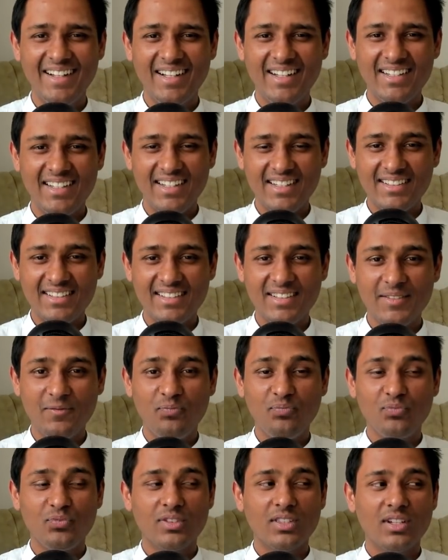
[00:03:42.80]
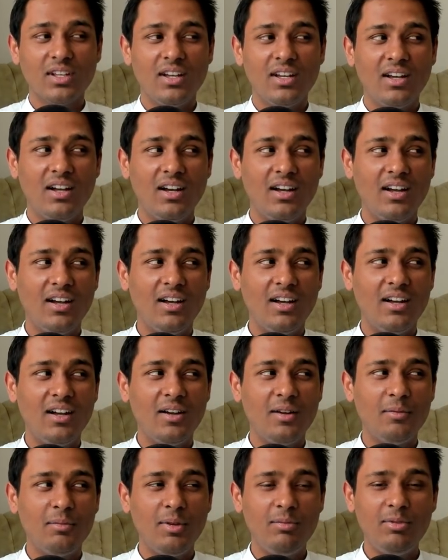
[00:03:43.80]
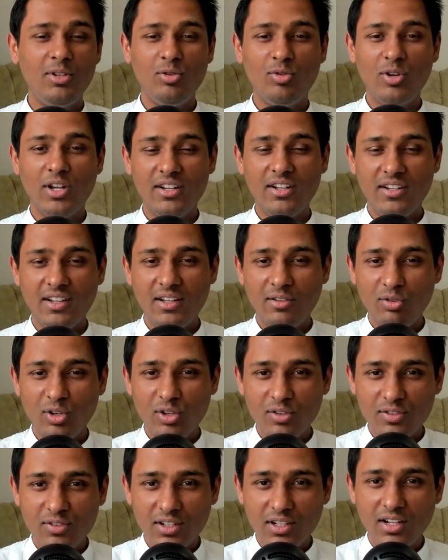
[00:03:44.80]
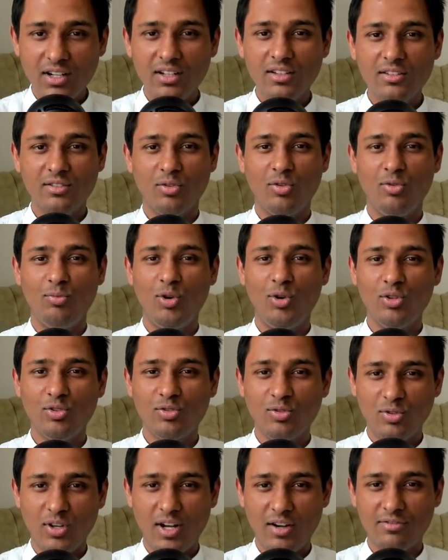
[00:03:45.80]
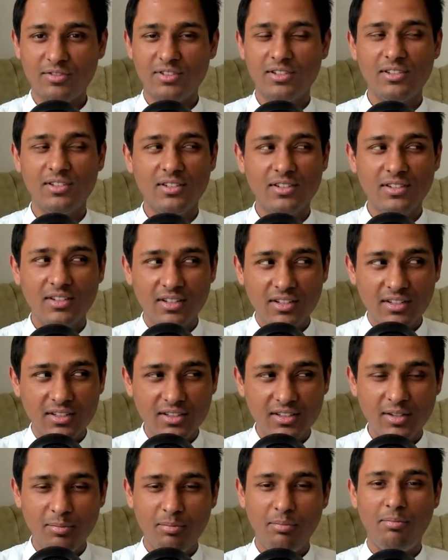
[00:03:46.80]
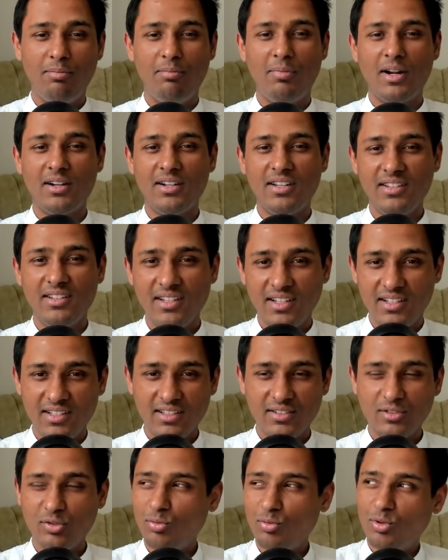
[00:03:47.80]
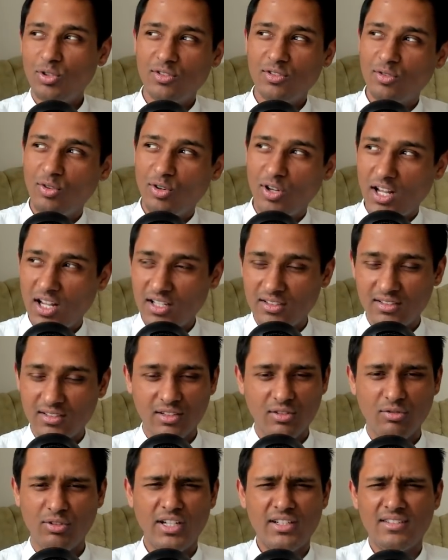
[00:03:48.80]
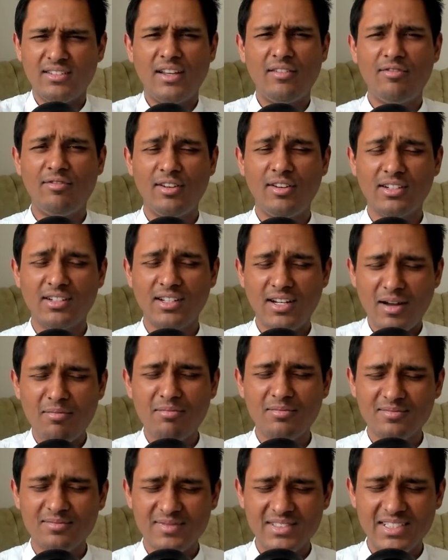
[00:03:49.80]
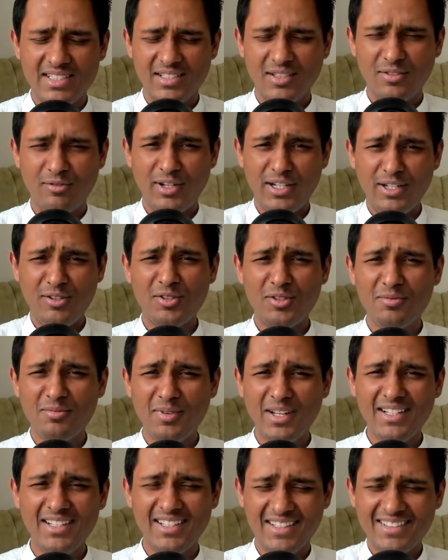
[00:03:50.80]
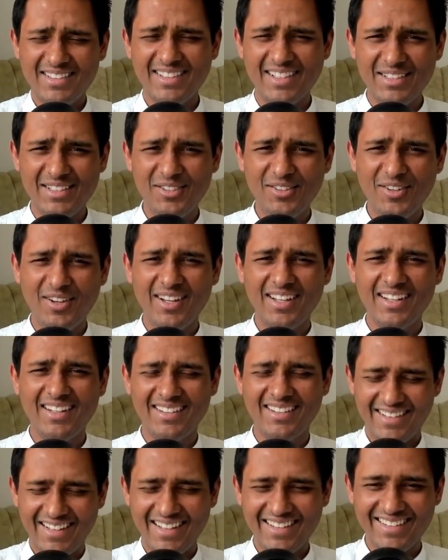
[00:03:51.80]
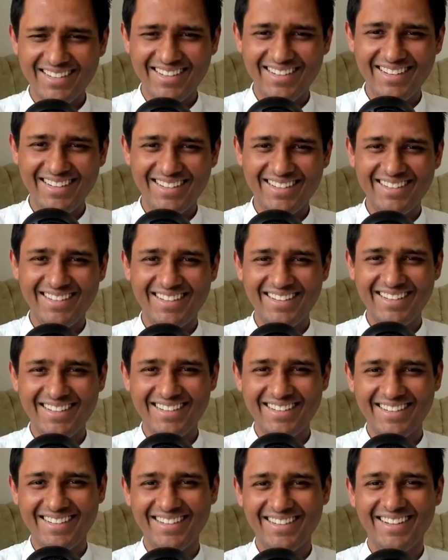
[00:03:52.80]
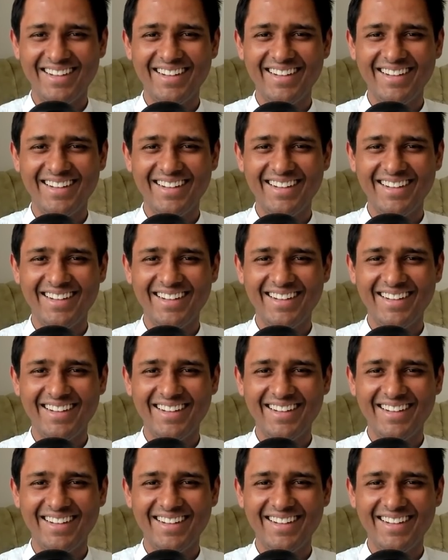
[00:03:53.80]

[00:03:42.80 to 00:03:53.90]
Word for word: Yes, maybe you can take one of the girls home also after the party there. Yes, nobody's going to ask you. Let's have fun. Come. Why not, man? Let's enjoy. Yes.